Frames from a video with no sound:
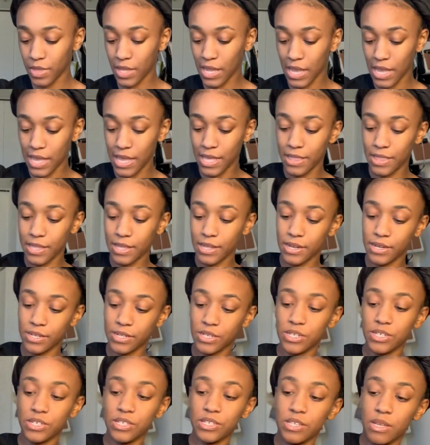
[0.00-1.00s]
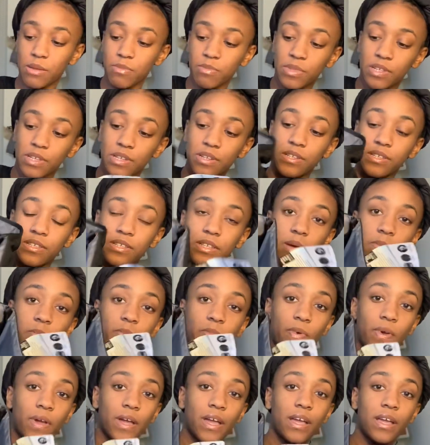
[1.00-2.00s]
And then it's just something to
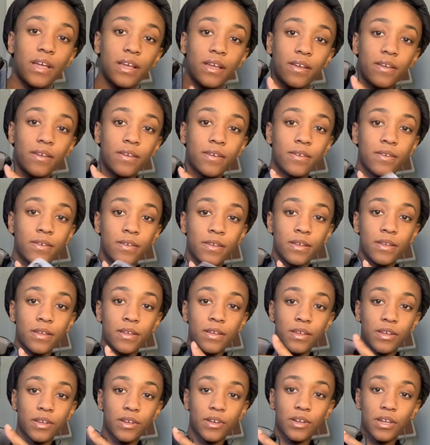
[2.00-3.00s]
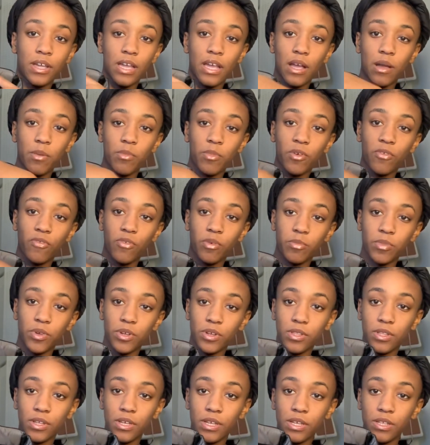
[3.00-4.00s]
separate your camera from your
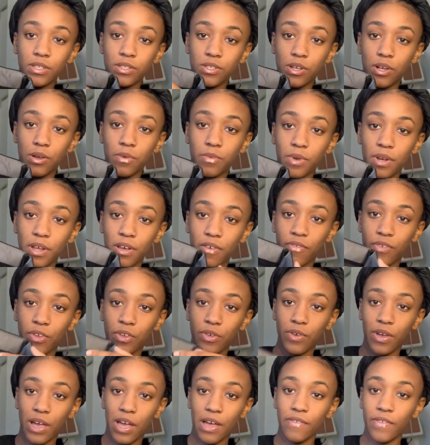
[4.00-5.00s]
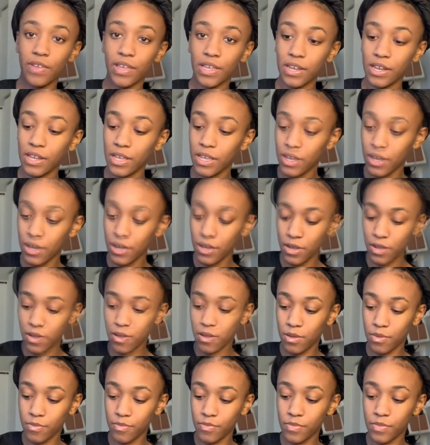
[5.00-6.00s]
lens or whatever you have in here.
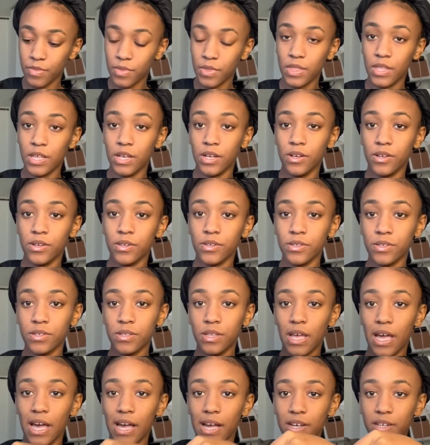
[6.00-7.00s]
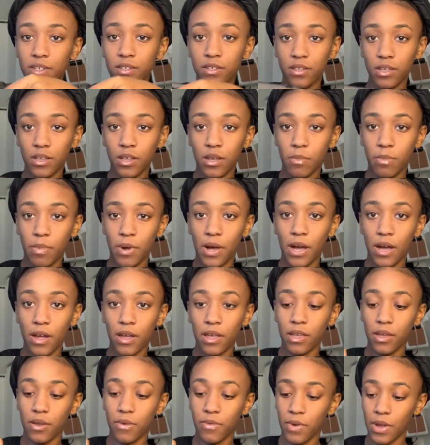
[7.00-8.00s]
There's actually a
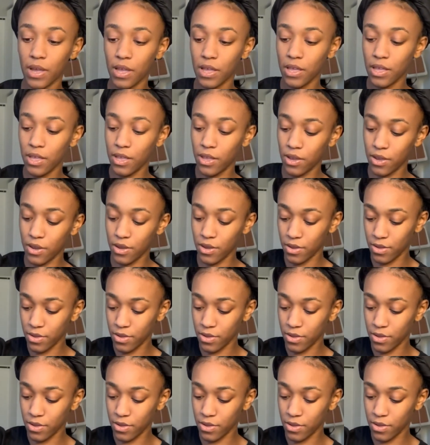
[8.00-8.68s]
pocket right here.